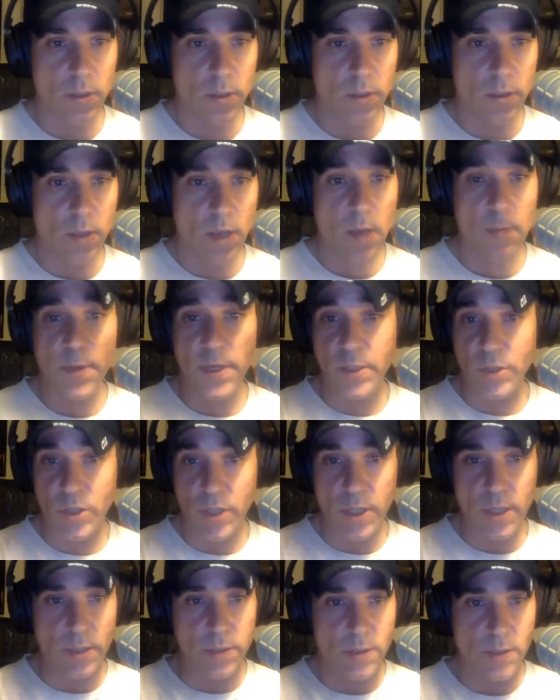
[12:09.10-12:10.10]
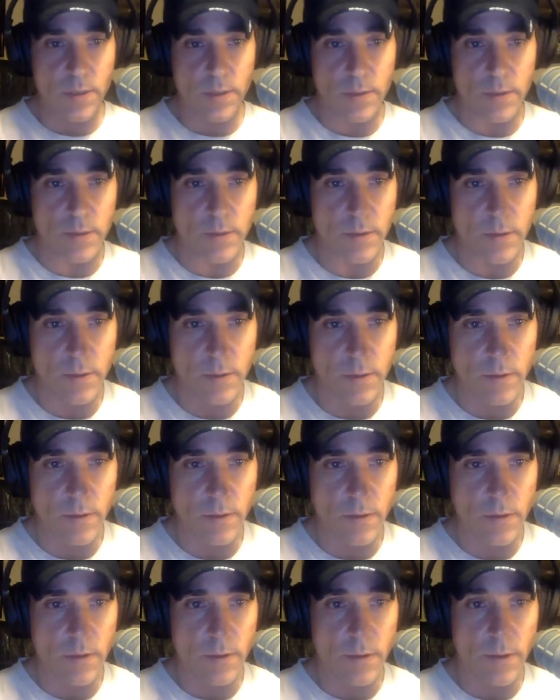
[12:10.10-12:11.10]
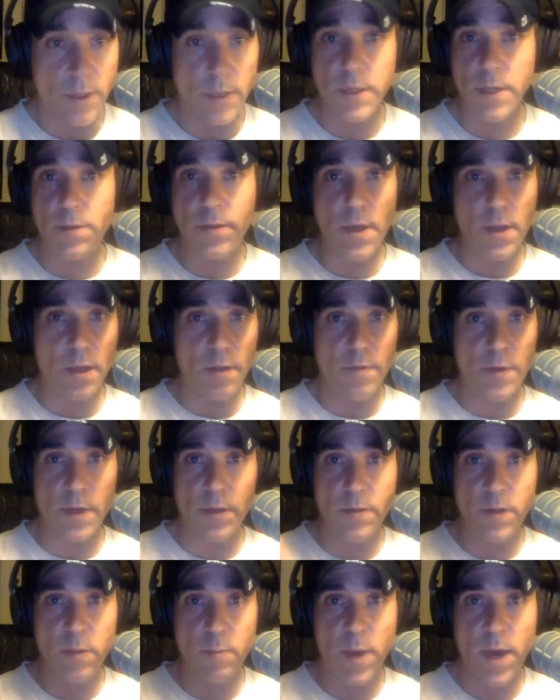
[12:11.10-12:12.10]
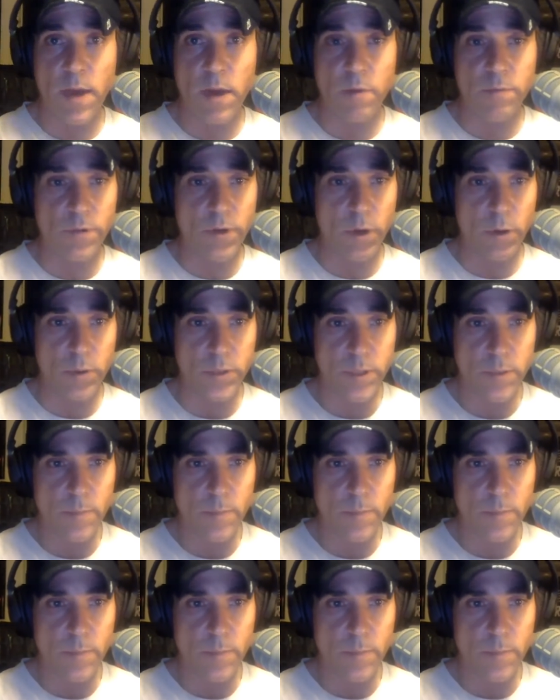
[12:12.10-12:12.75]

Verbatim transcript: I mean, geez. Can you think of anything better, folks?